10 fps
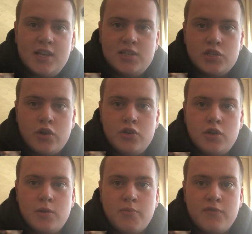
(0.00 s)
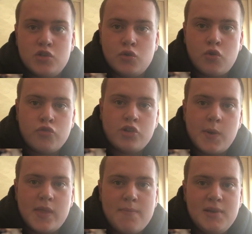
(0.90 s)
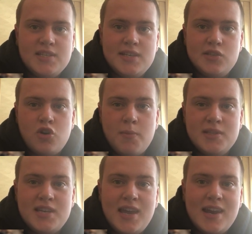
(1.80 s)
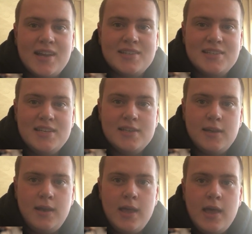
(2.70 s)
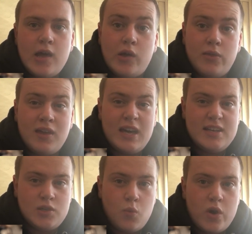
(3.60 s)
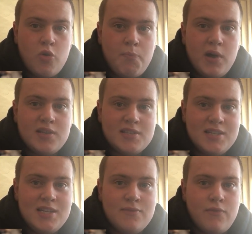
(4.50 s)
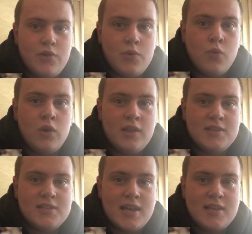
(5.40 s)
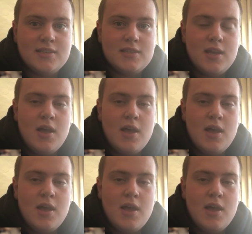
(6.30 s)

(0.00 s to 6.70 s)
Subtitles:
He signed a provisional contract with NBC to commentate next season, and I think it is a win or bust season for New Orleans Saints.